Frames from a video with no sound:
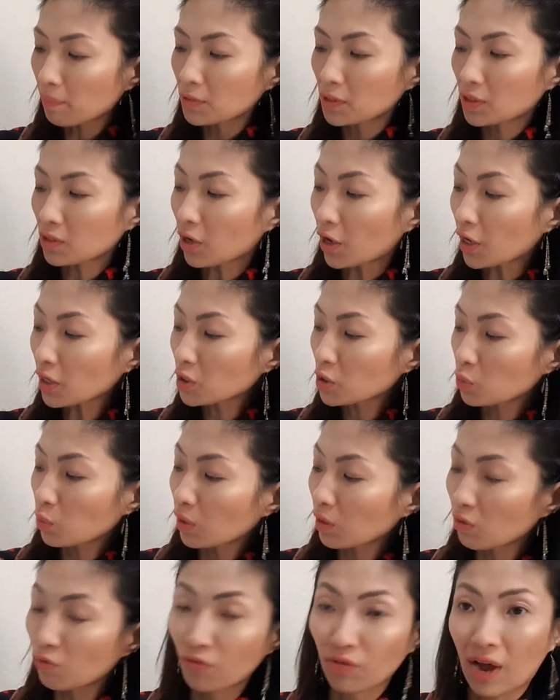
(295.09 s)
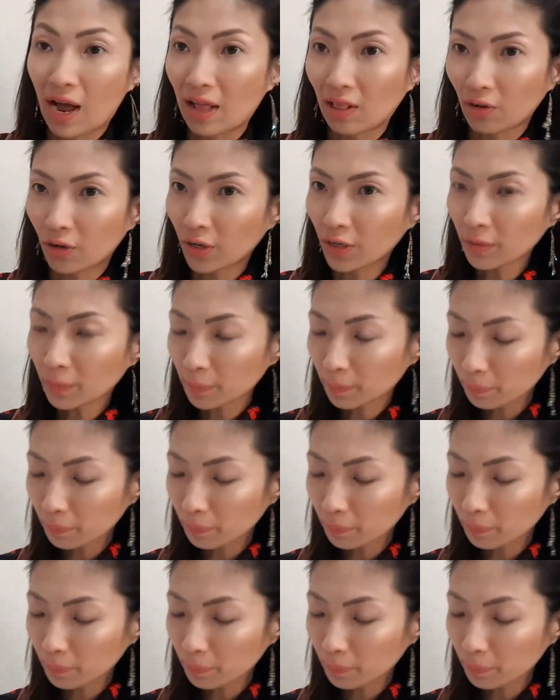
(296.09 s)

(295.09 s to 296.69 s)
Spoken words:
starts with valor,